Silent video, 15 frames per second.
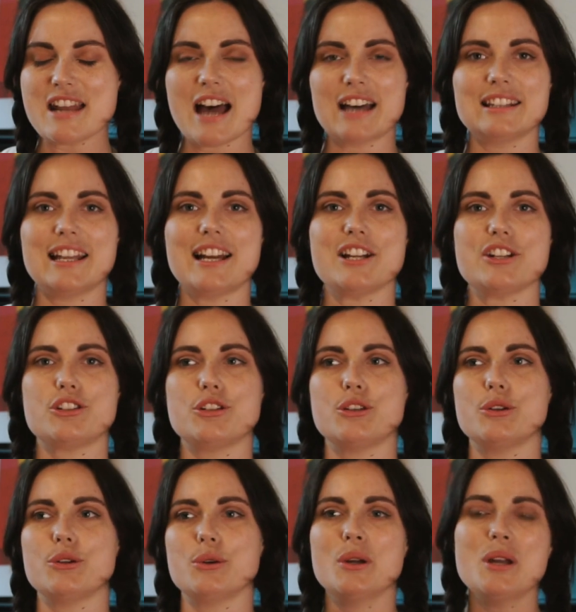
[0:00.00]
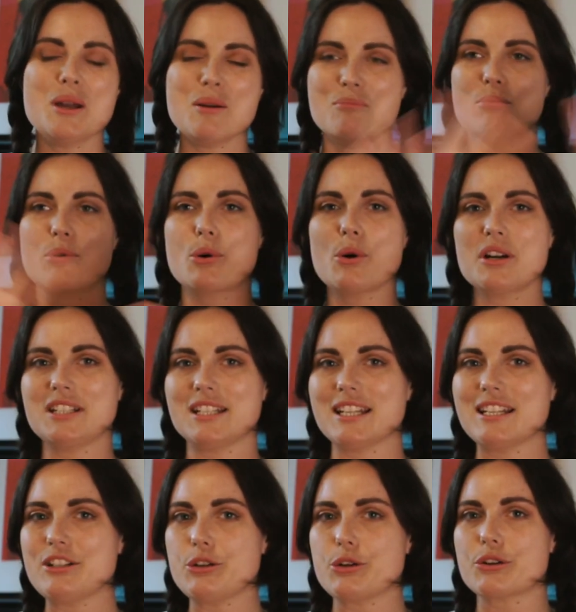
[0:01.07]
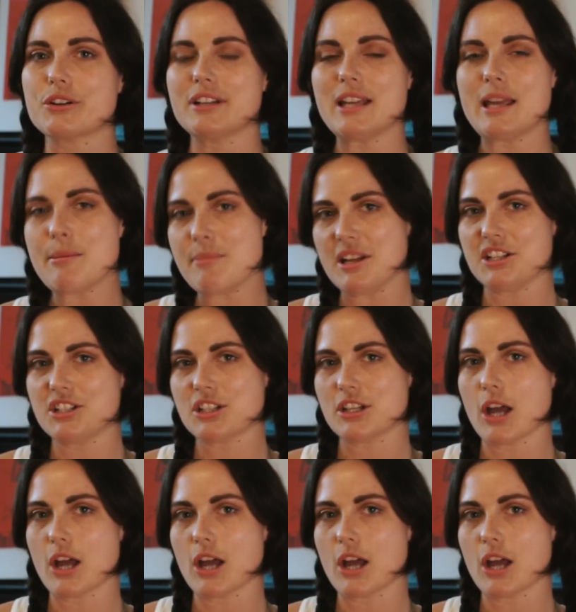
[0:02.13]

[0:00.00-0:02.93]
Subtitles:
I'd like to broaden your image